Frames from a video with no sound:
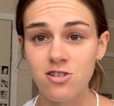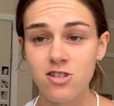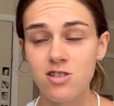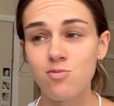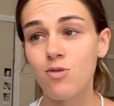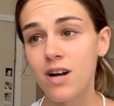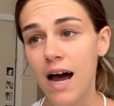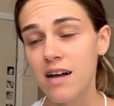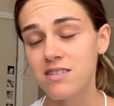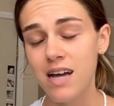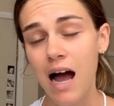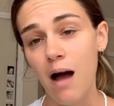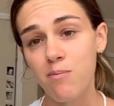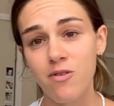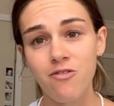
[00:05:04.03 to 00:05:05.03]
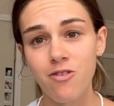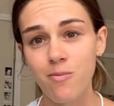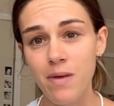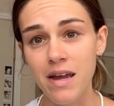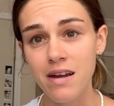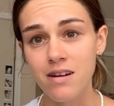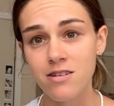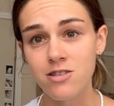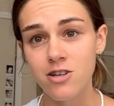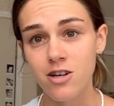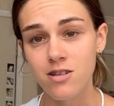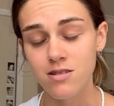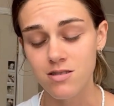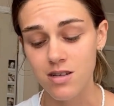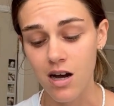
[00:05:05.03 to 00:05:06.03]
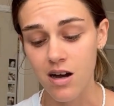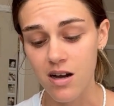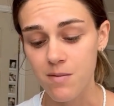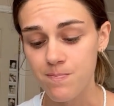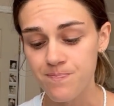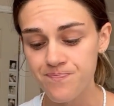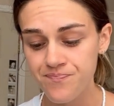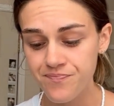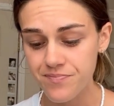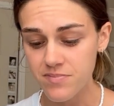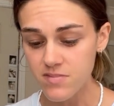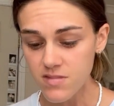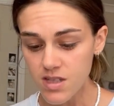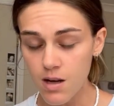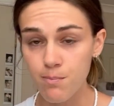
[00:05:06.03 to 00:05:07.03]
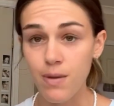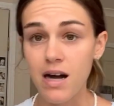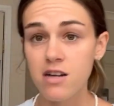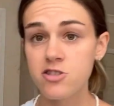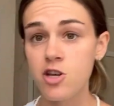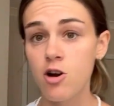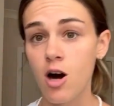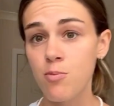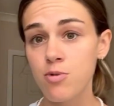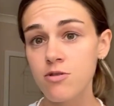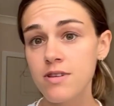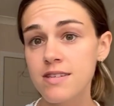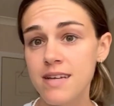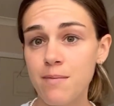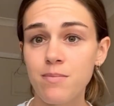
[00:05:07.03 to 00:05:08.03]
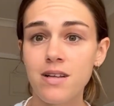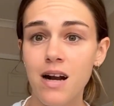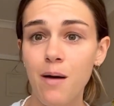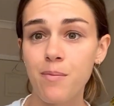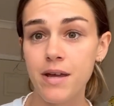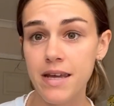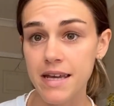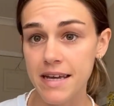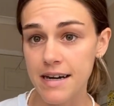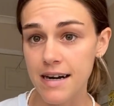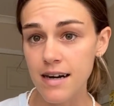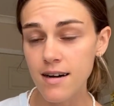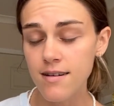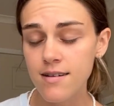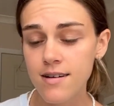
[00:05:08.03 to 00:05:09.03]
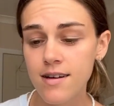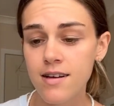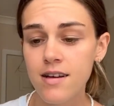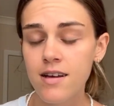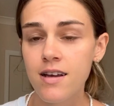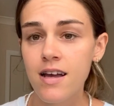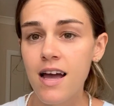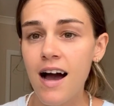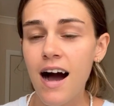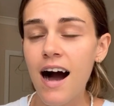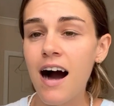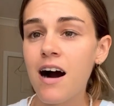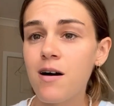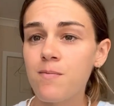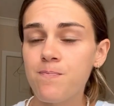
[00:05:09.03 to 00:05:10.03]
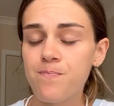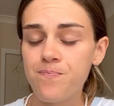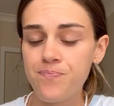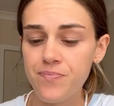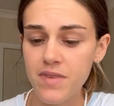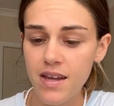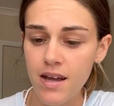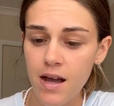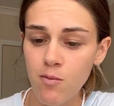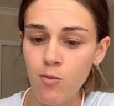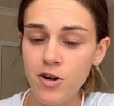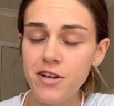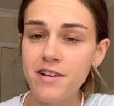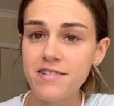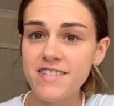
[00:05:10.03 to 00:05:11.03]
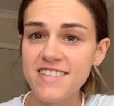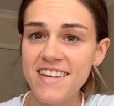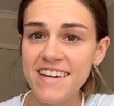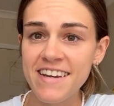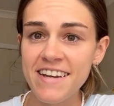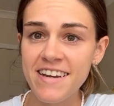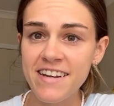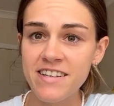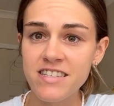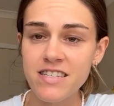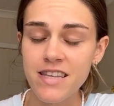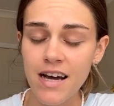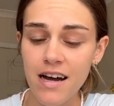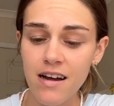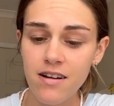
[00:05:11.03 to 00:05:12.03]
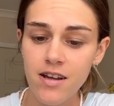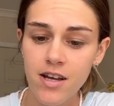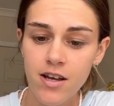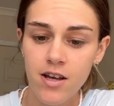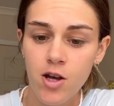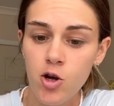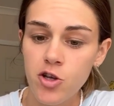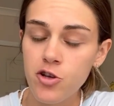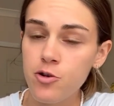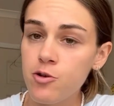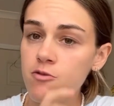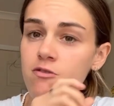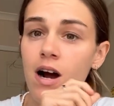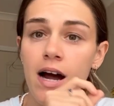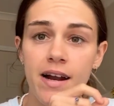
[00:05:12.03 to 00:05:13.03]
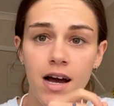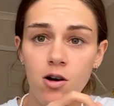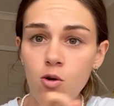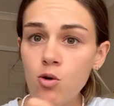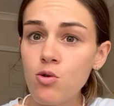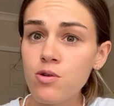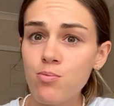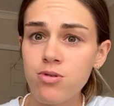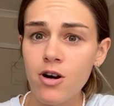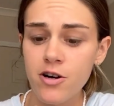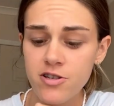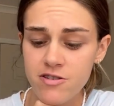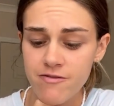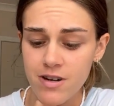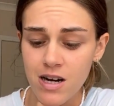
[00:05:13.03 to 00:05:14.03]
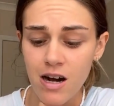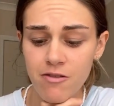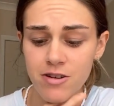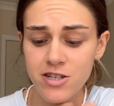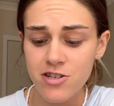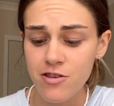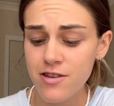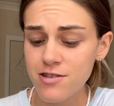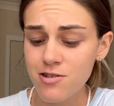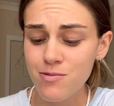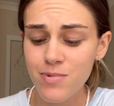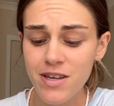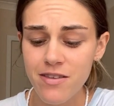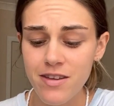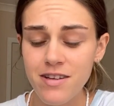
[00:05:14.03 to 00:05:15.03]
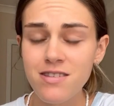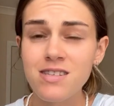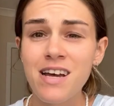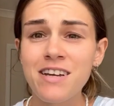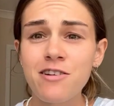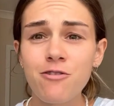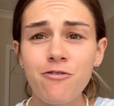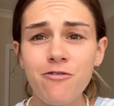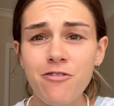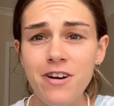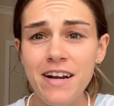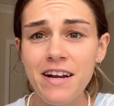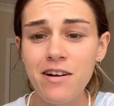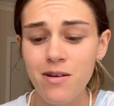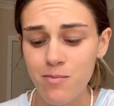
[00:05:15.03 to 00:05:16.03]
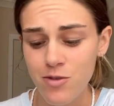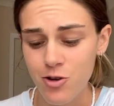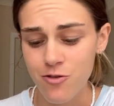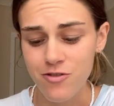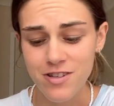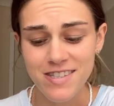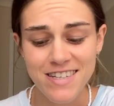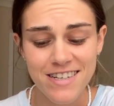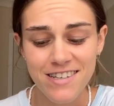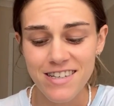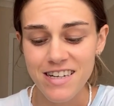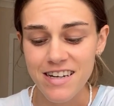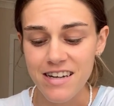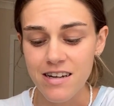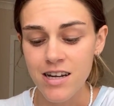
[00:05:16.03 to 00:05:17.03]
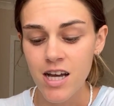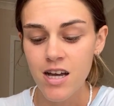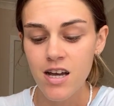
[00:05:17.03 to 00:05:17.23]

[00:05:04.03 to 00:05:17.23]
just what had to happen for me at a certain time. But so I'll put the template up here. And what you can see is that you write out all the pros of recovery. So this could be things like your freedom, your fertility,